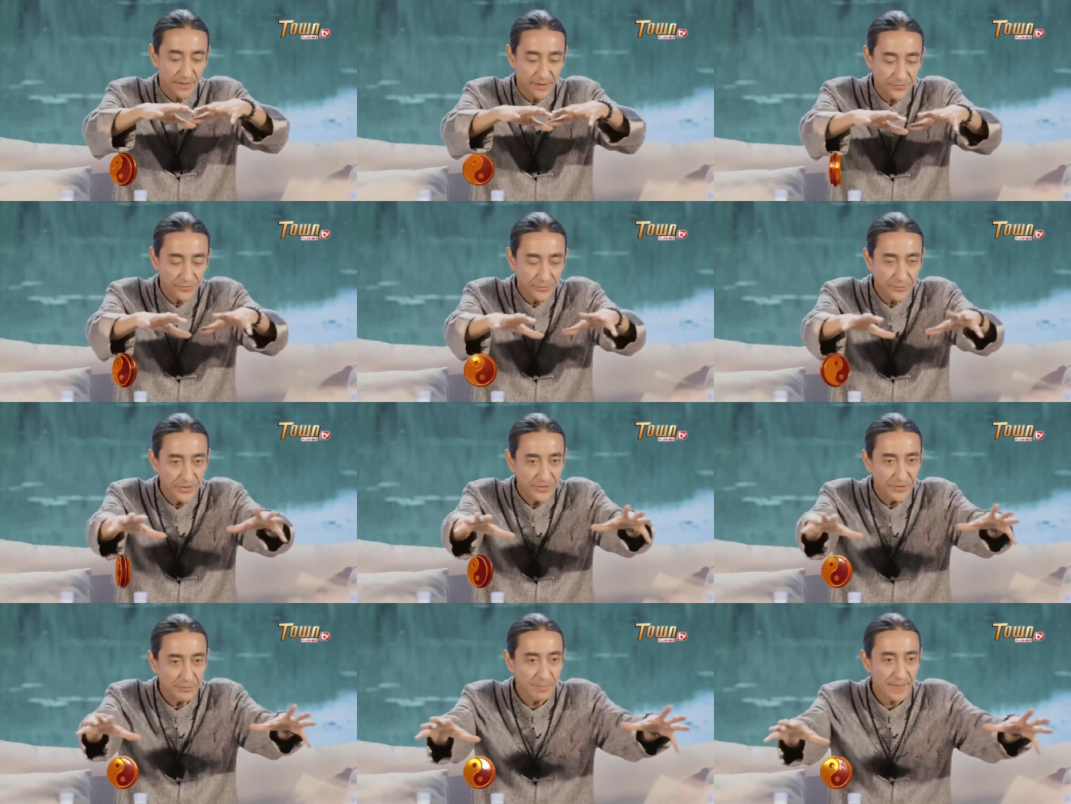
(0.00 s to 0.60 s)
a
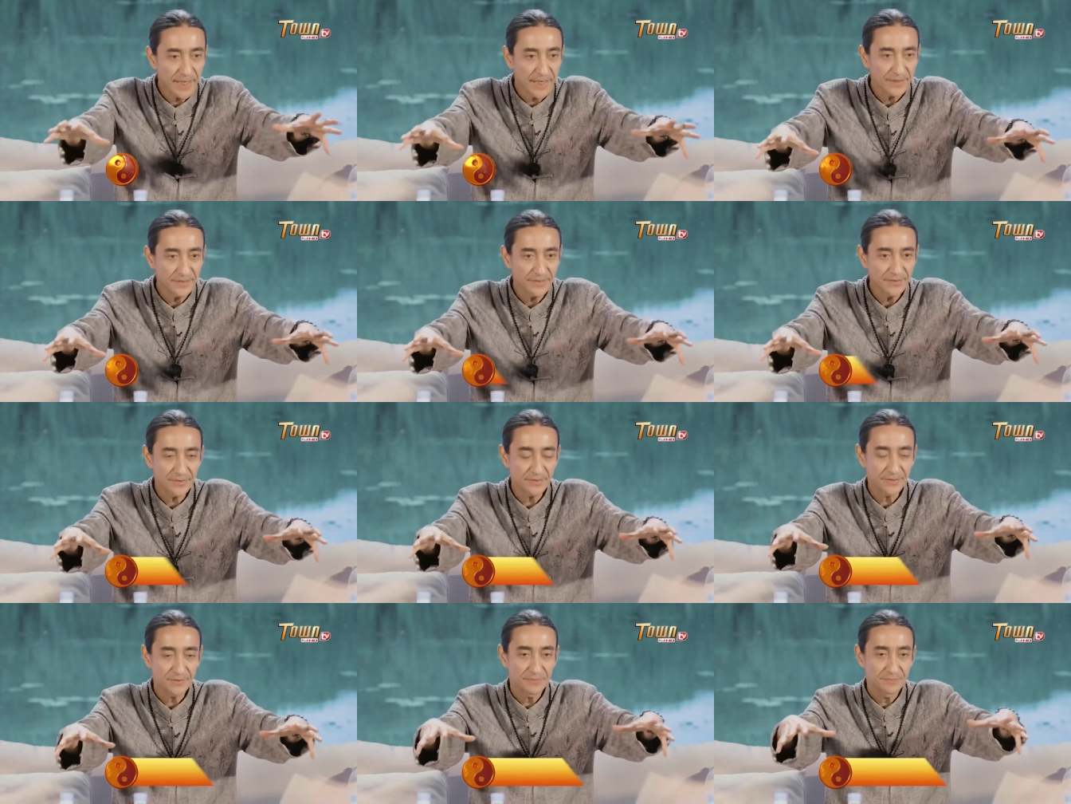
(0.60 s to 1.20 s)
free
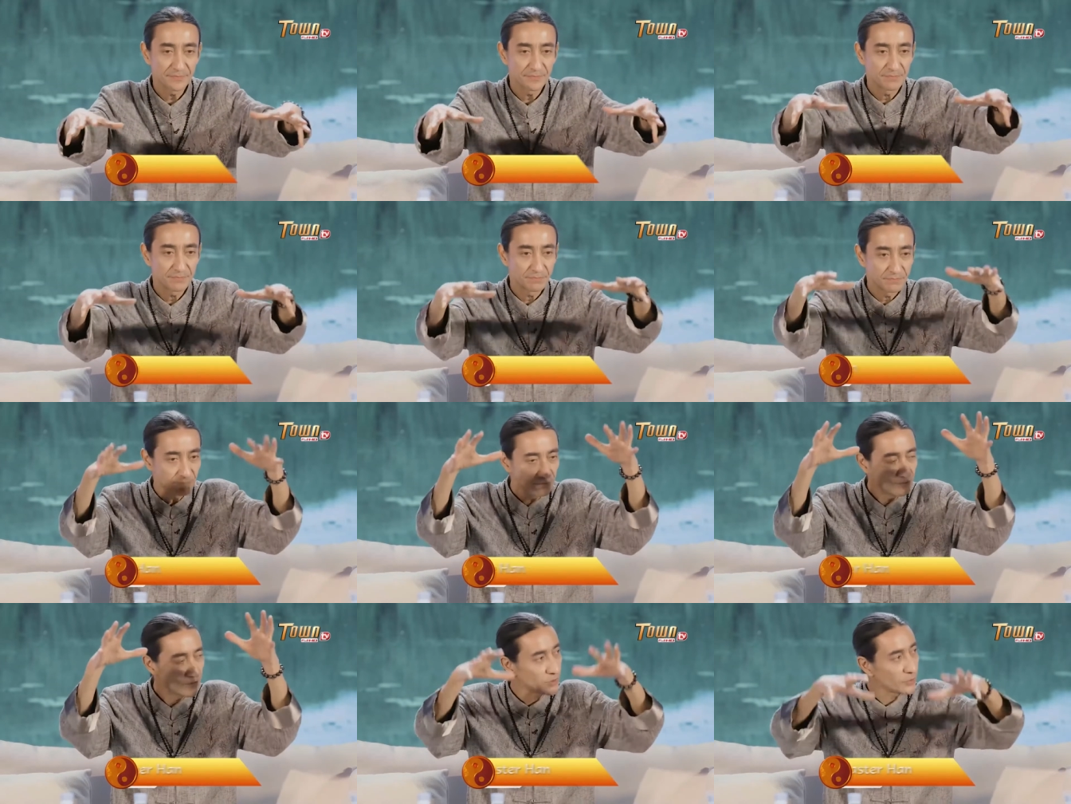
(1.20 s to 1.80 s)
space
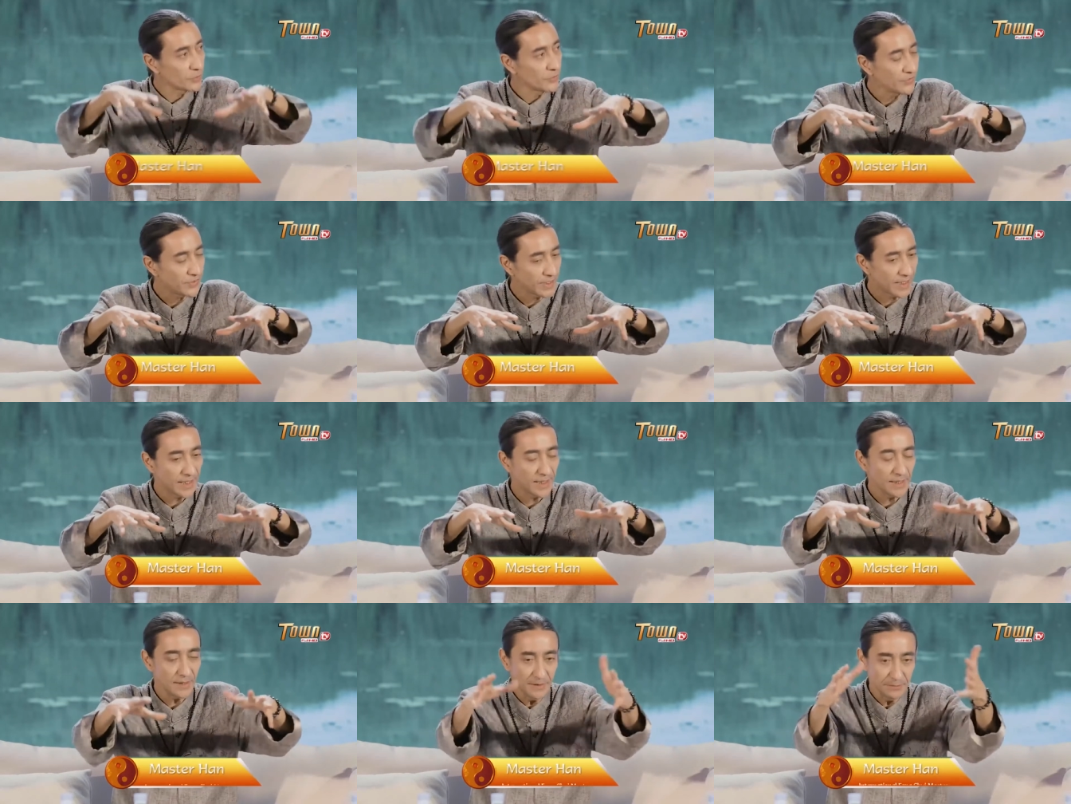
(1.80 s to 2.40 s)
to
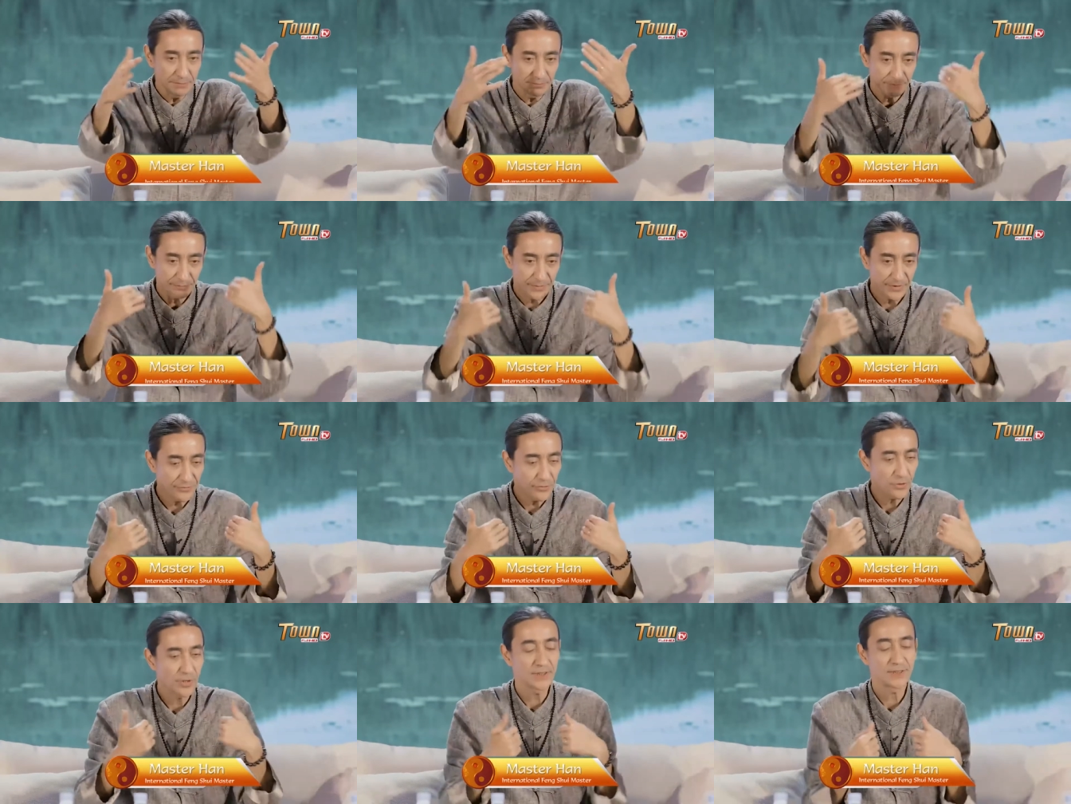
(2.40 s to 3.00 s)
stay
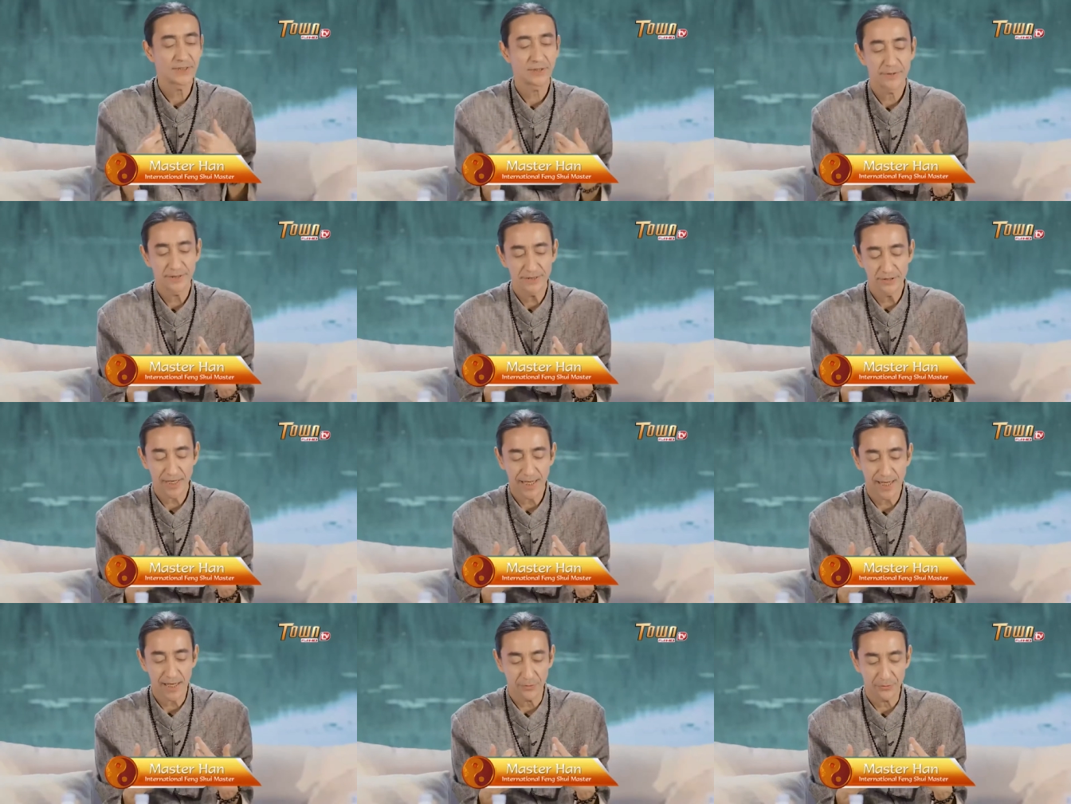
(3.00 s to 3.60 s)
before entering
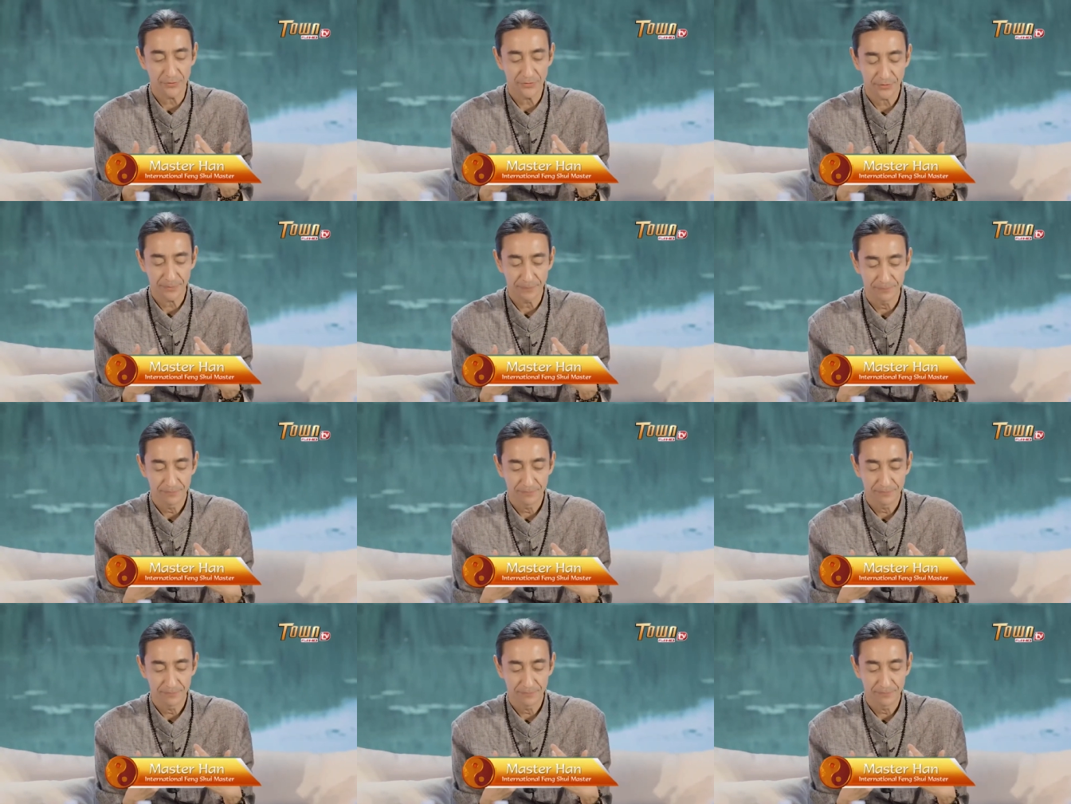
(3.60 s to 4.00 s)
the house.